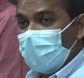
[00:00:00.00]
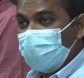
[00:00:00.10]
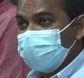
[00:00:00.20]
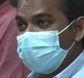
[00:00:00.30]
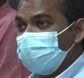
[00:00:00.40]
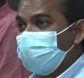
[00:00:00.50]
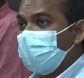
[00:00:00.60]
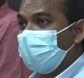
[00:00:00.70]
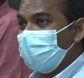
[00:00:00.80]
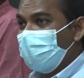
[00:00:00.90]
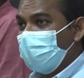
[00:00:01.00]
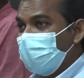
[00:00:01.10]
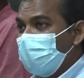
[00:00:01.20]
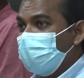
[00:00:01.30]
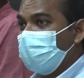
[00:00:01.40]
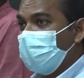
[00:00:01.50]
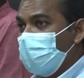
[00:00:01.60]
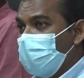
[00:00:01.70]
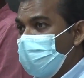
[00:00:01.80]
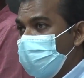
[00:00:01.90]
offices for the airline and
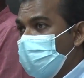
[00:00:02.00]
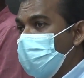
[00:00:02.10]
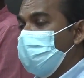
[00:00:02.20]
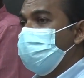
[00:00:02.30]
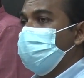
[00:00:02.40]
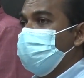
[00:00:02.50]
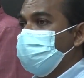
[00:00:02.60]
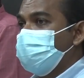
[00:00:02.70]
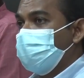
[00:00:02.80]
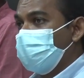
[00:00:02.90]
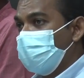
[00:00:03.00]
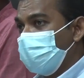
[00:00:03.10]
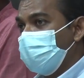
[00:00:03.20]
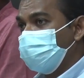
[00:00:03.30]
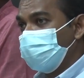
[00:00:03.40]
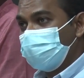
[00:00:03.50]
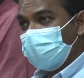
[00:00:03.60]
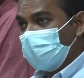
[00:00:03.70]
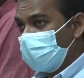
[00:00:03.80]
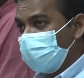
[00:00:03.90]
all the other support
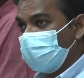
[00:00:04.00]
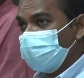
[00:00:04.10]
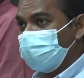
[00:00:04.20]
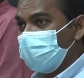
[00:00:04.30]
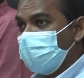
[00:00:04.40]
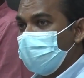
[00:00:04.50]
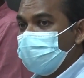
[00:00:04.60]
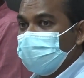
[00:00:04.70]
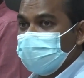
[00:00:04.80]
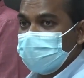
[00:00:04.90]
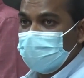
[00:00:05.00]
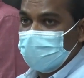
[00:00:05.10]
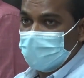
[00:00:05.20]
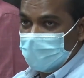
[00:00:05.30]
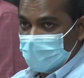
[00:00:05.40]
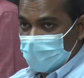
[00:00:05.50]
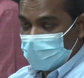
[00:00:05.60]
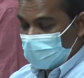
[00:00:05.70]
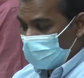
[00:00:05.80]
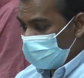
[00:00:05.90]
agency, law enforcement agency,
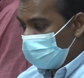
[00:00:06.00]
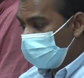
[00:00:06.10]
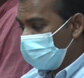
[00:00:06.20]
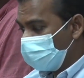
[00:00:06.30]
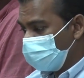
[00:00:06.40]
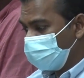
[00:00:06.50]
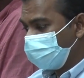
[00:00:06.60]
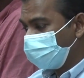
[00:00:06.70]
ground handlers.